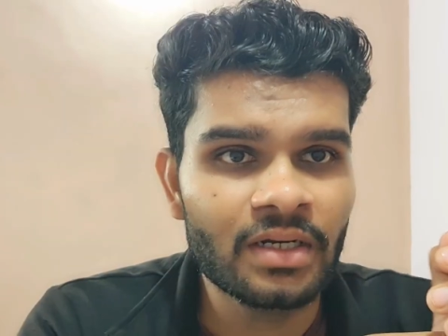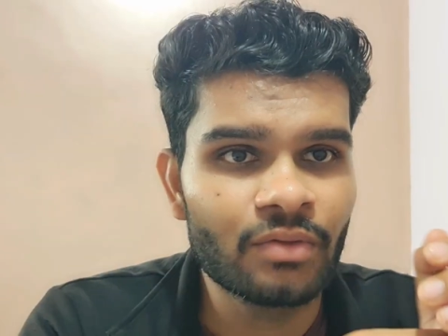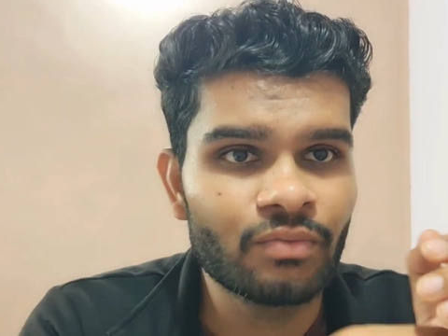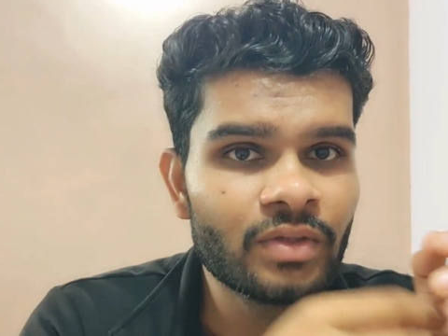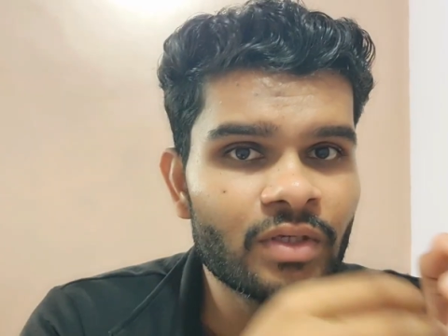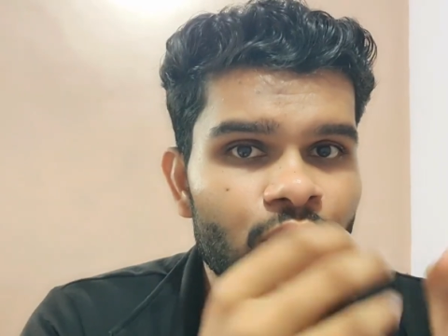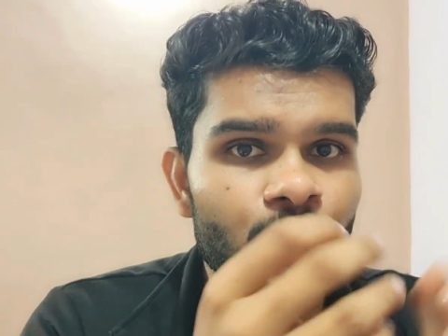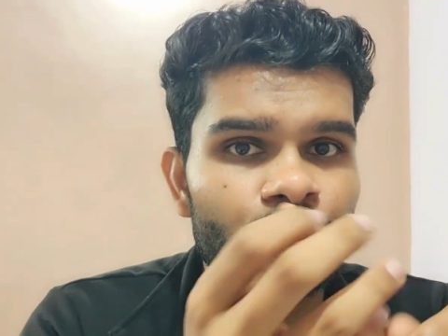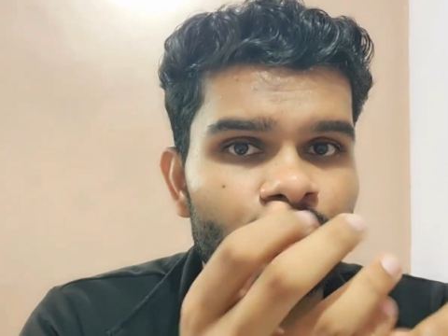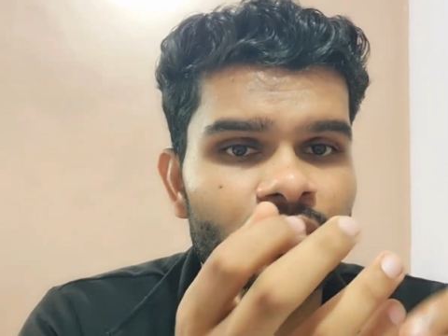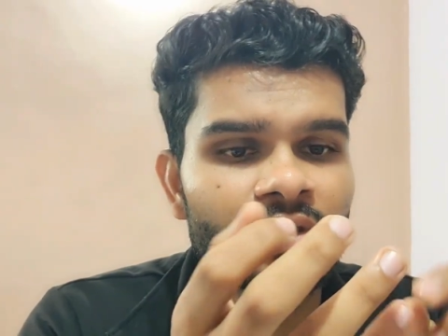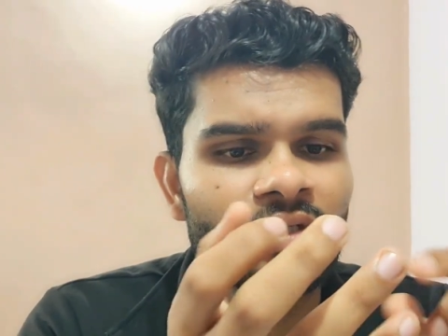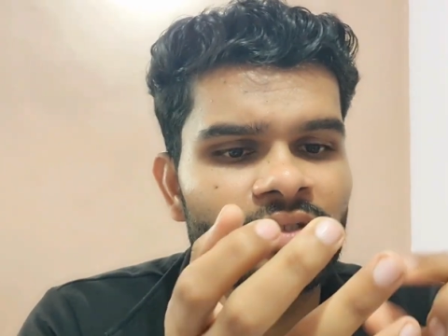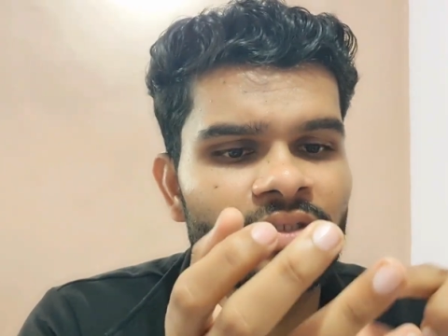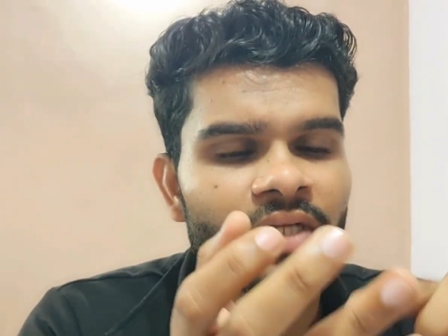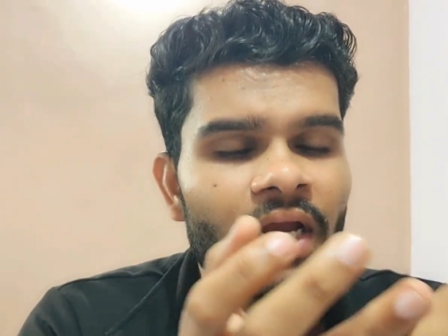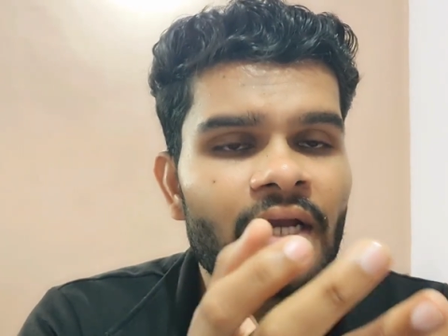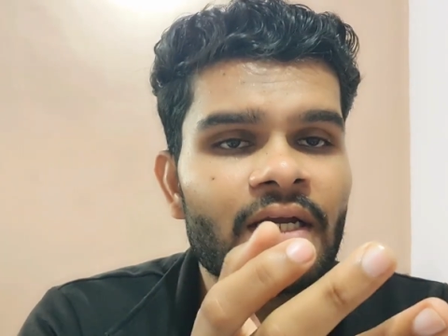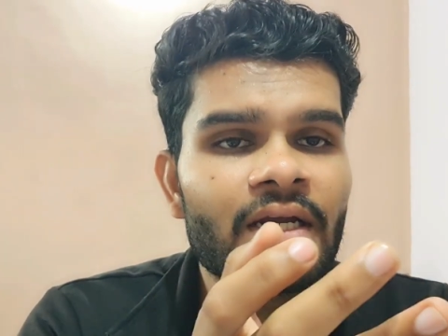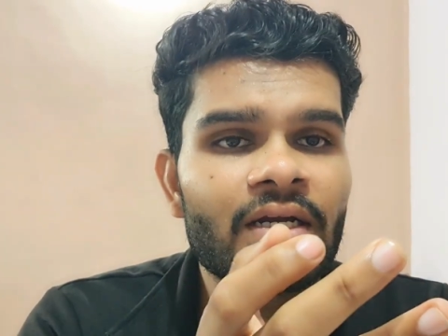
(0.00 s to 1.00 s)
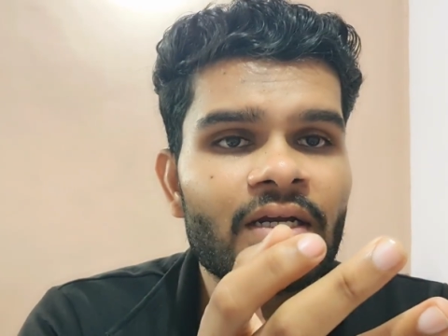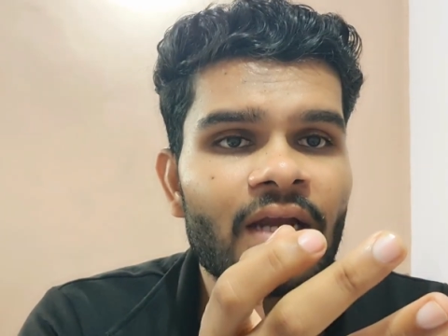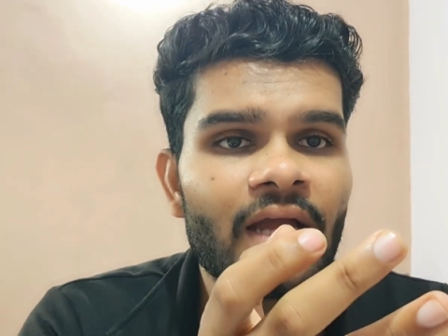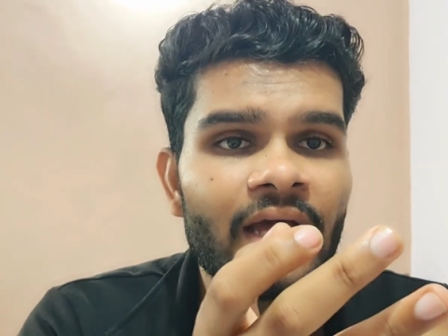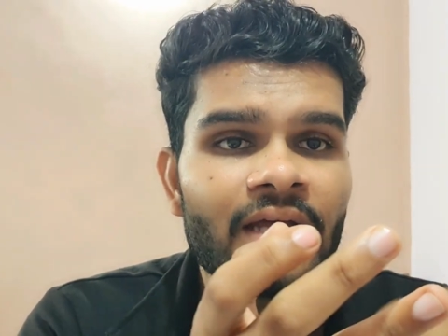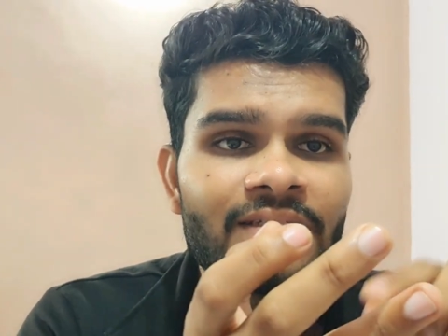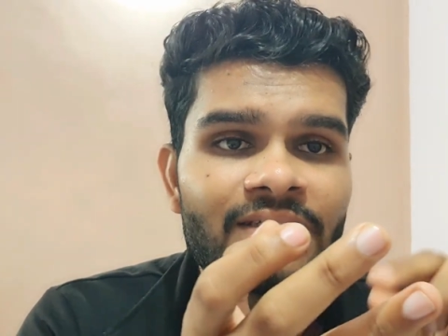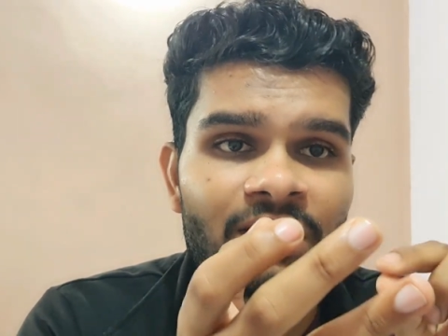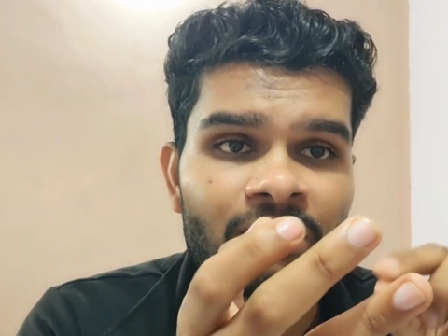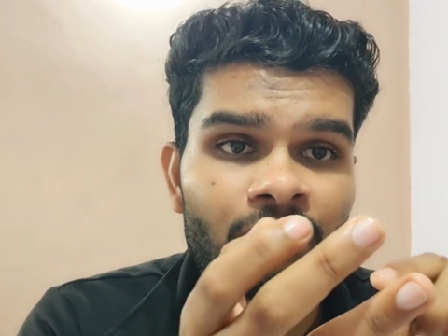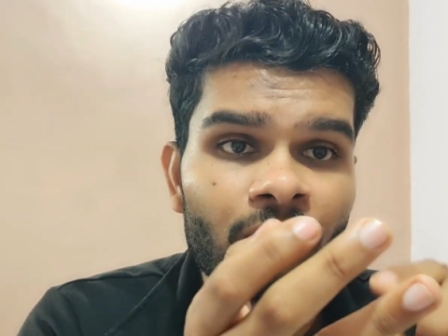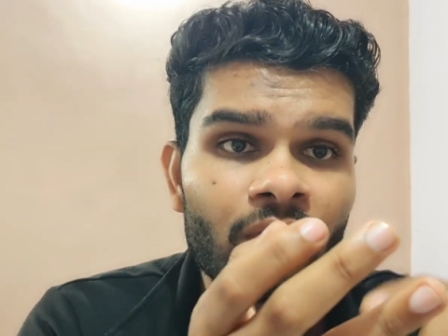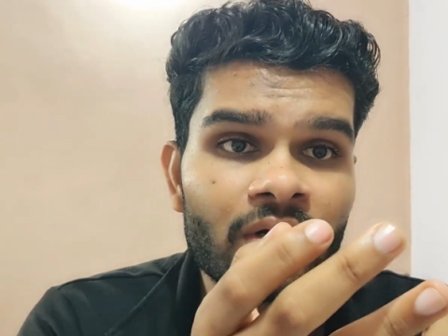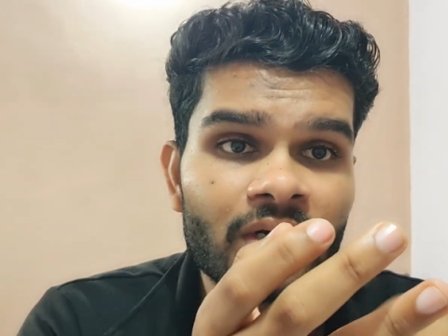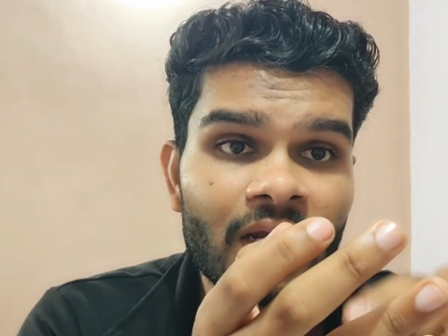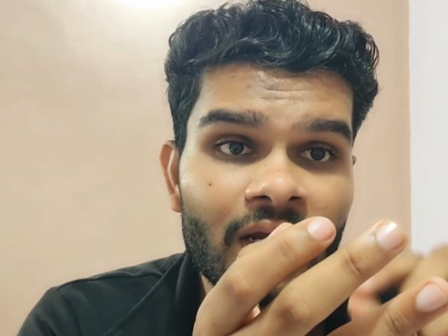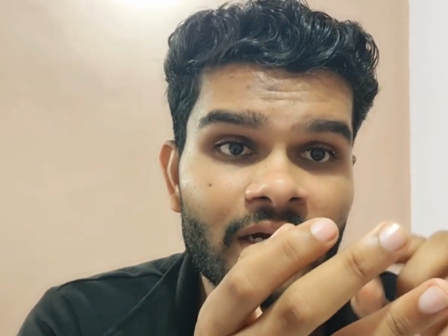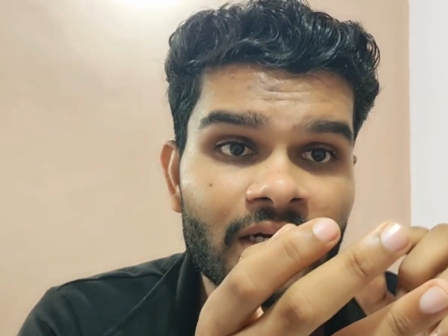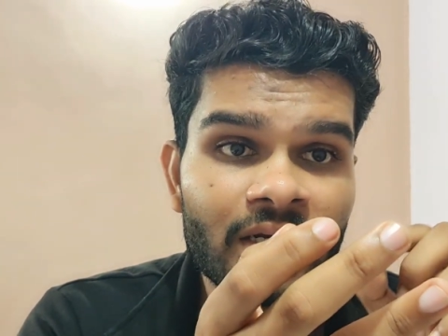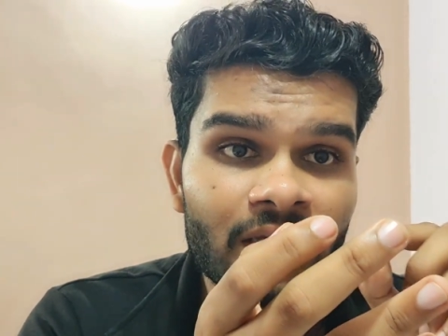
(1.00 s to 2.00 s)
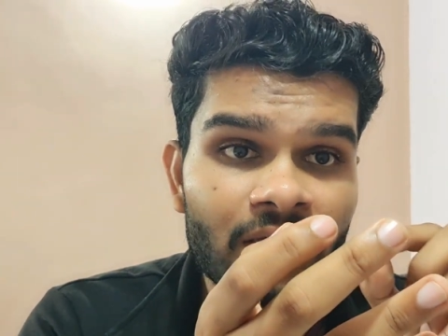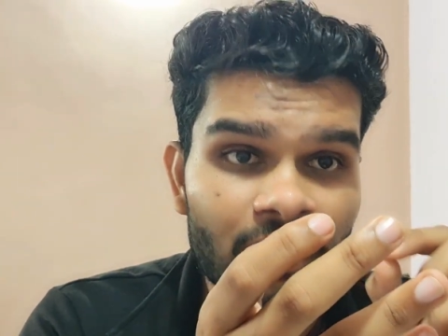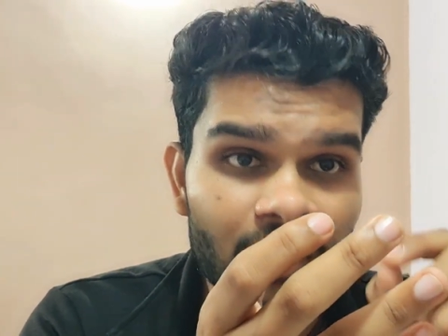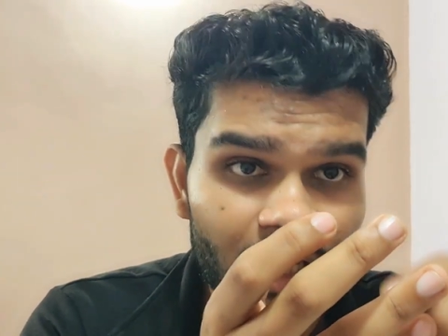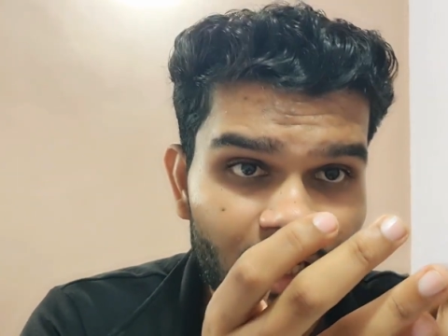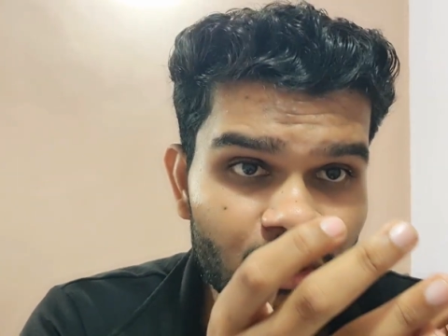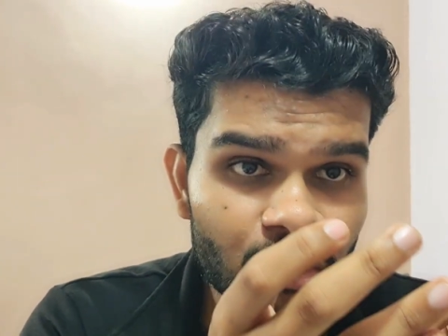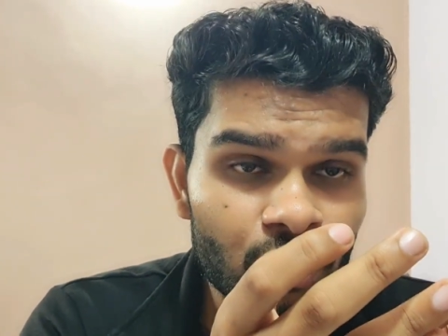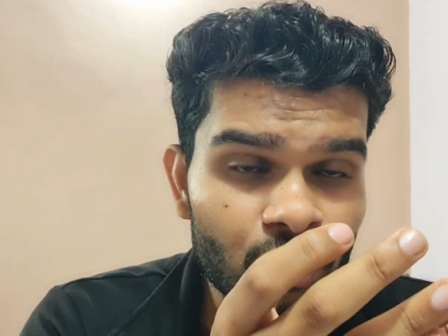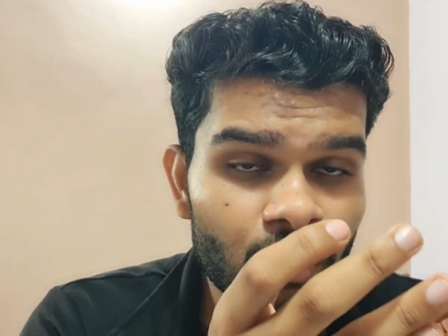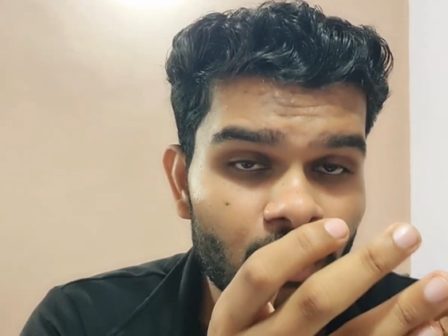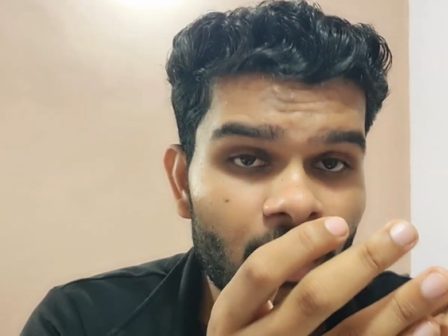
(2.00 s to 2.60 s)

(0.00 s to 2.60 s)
we use the standardized mortality ratio